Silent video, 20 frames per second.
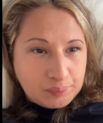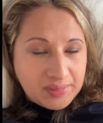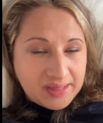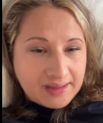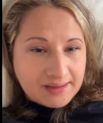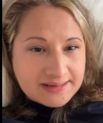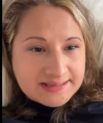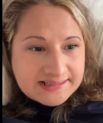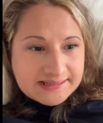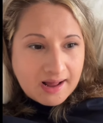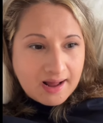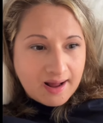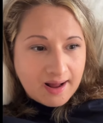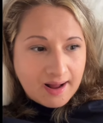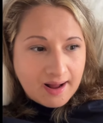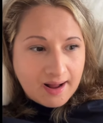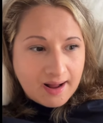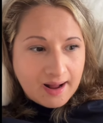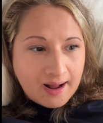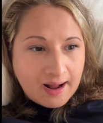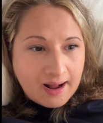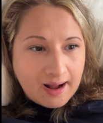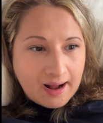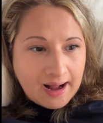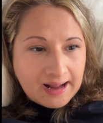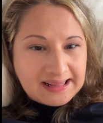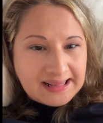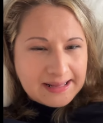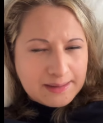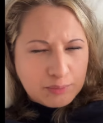because
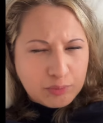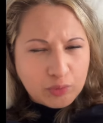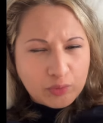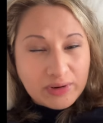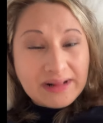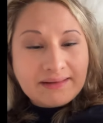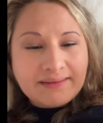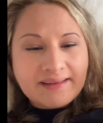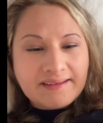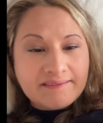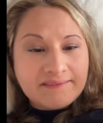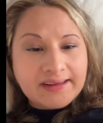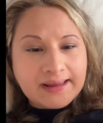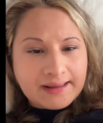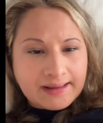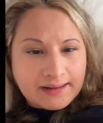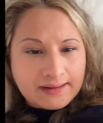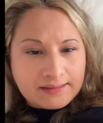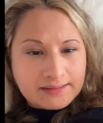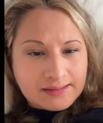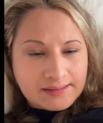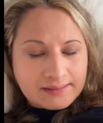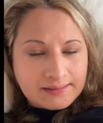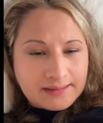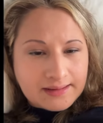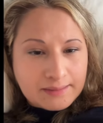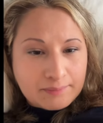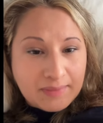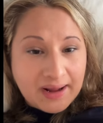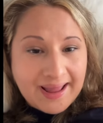I keep reliving it
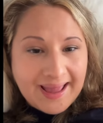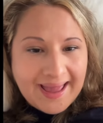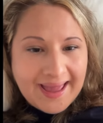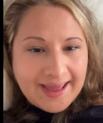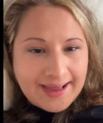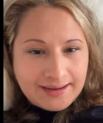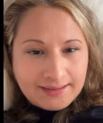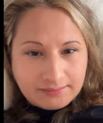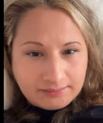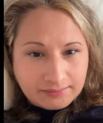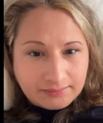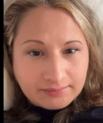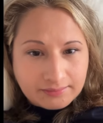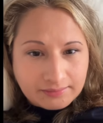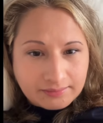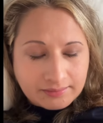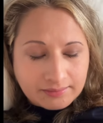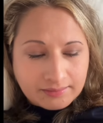in my head.